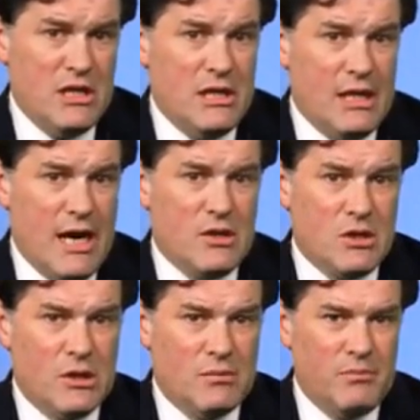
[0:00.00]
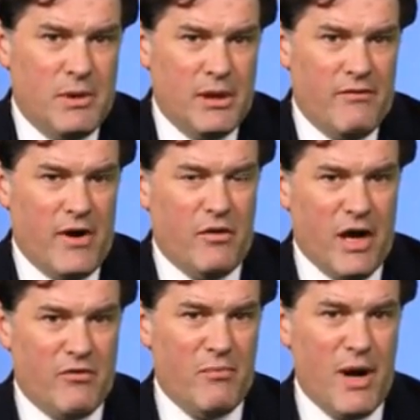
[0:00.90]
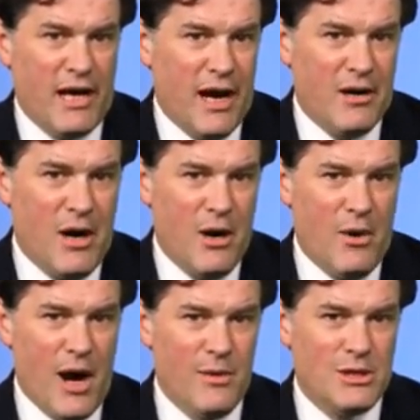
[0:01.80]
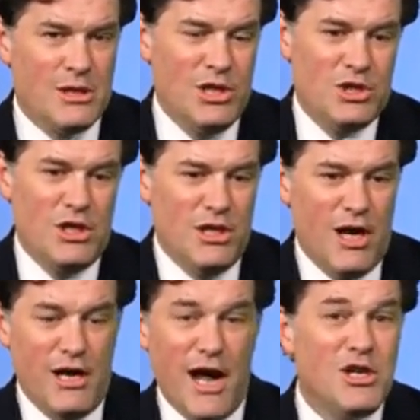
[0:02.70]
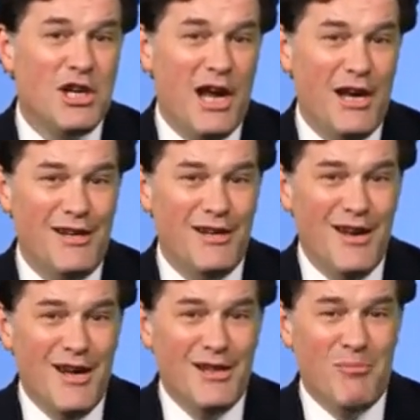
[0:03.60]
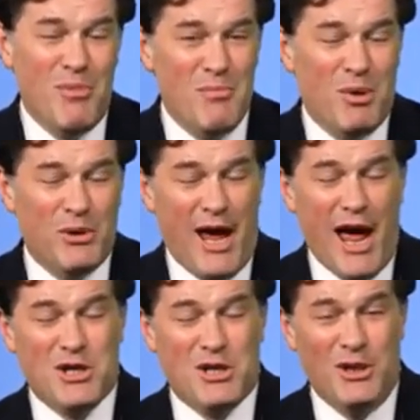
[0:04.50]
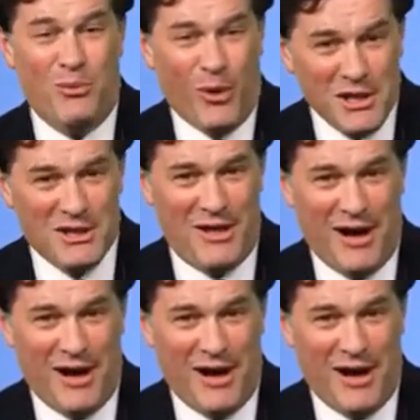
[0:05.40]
easy to answer, but I felt like from my get-go, I was teaching and educating the people that actually worked